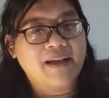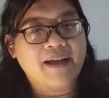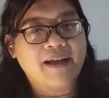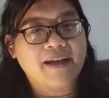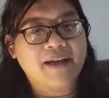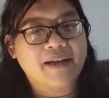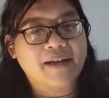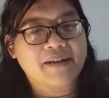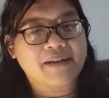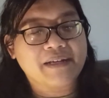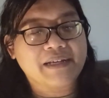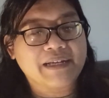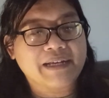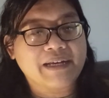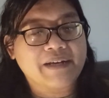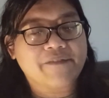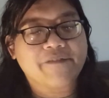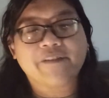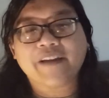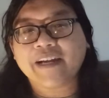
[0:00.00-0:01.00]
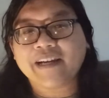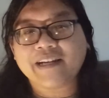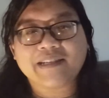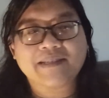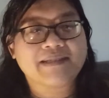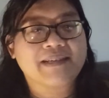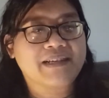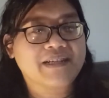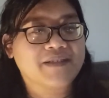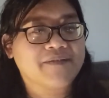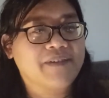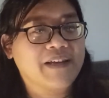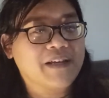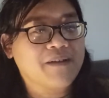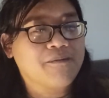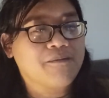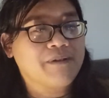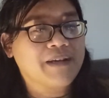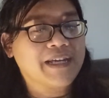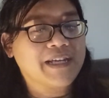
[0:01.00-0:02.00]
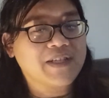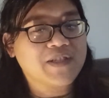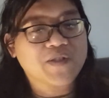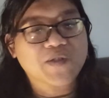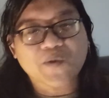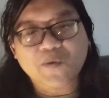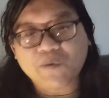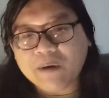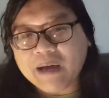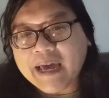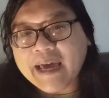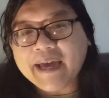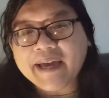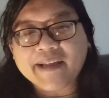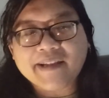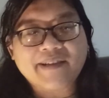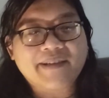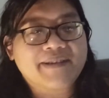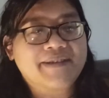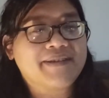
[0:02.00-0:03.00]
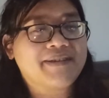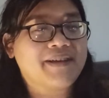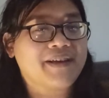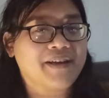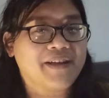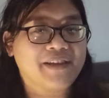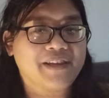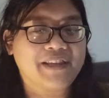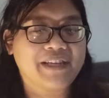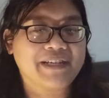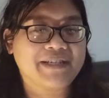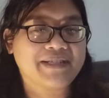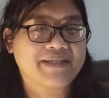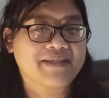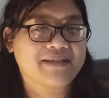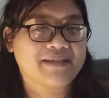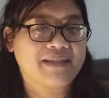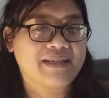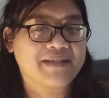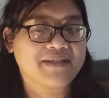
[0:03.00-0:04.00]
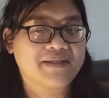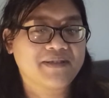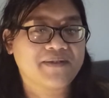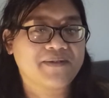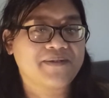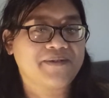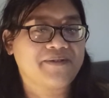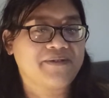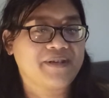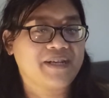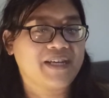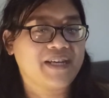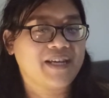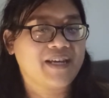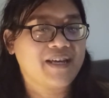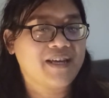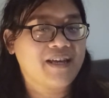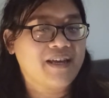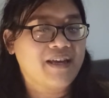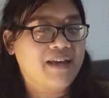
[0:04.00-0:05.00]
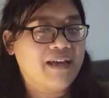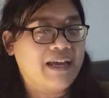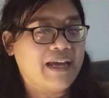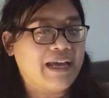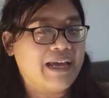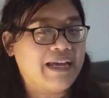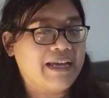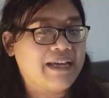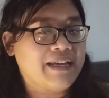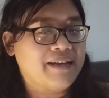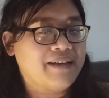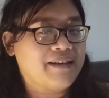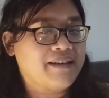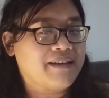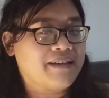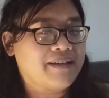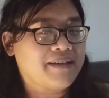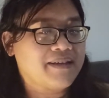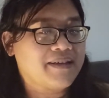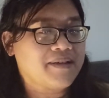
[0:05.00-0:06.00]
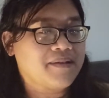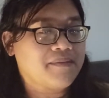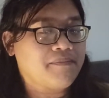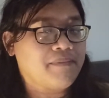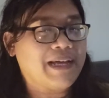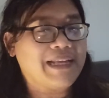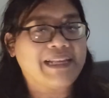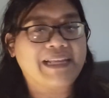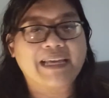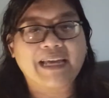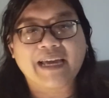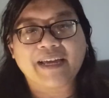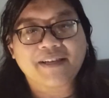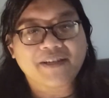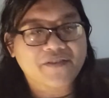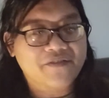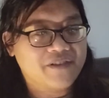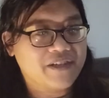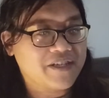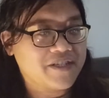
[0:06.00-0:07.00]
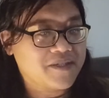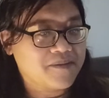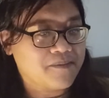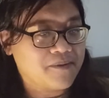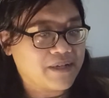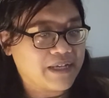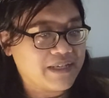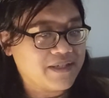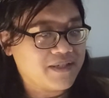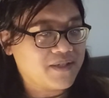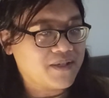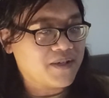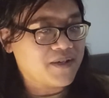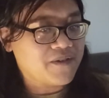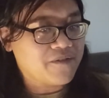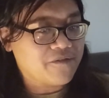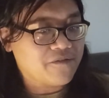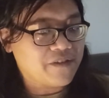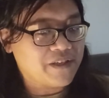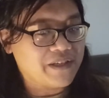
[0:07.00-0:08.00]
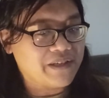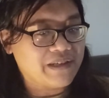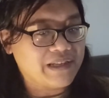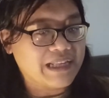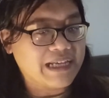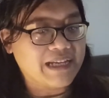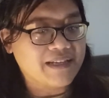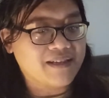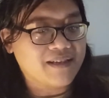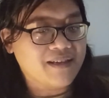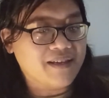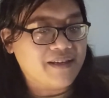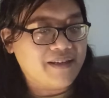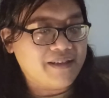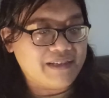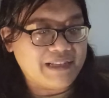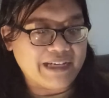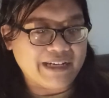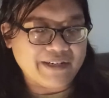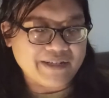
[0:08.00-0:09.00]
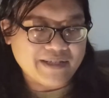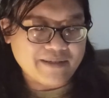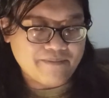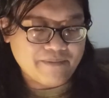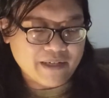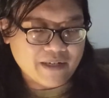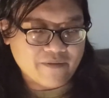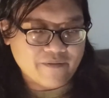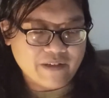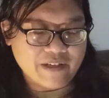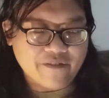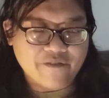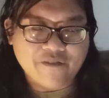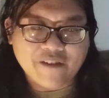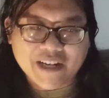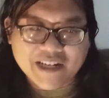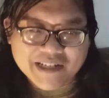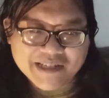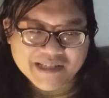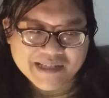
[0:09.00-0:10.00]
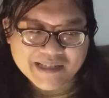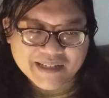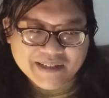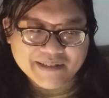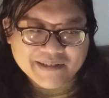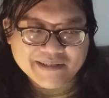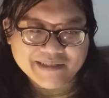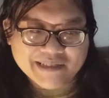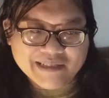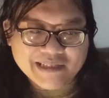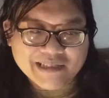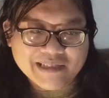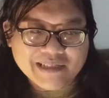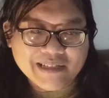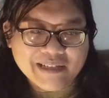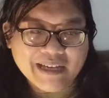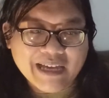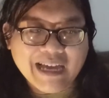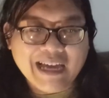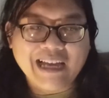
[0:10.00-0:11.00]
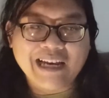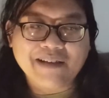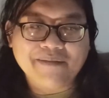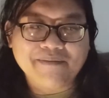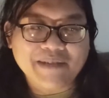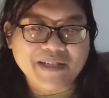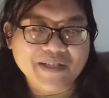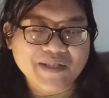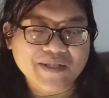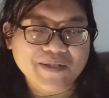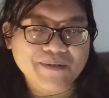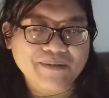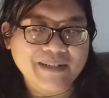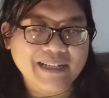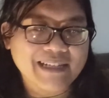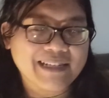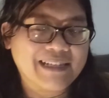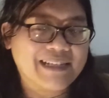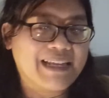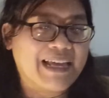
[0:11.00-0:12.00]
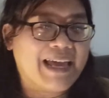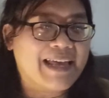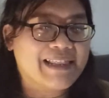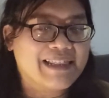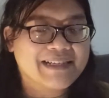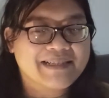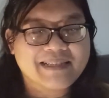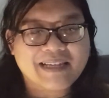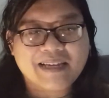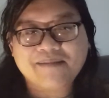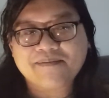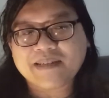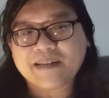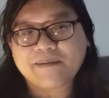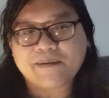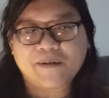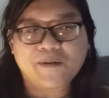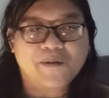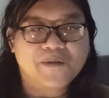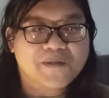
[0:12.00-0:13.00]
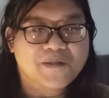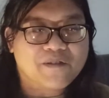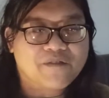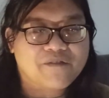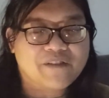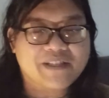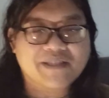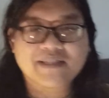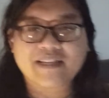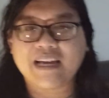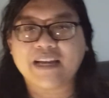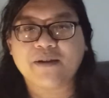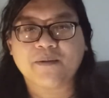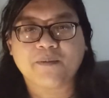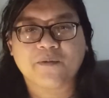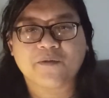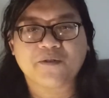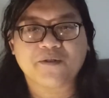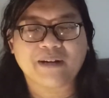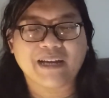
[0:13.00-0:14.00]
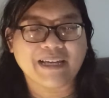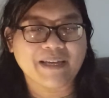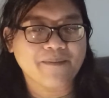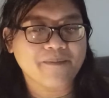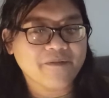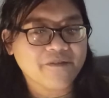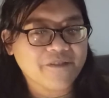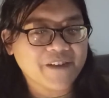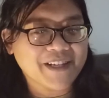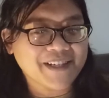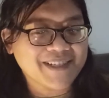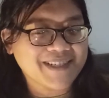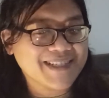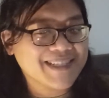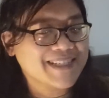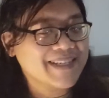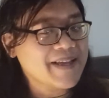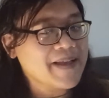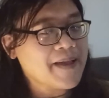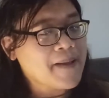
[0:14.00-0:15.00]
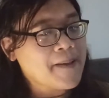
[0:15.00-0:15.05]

uh, a fairly satisfying way to end this this story. And uh, by the end of this book, I sort of feel that there is a bit of a farcical element to it. At the same time, it also feels kind of triumphant.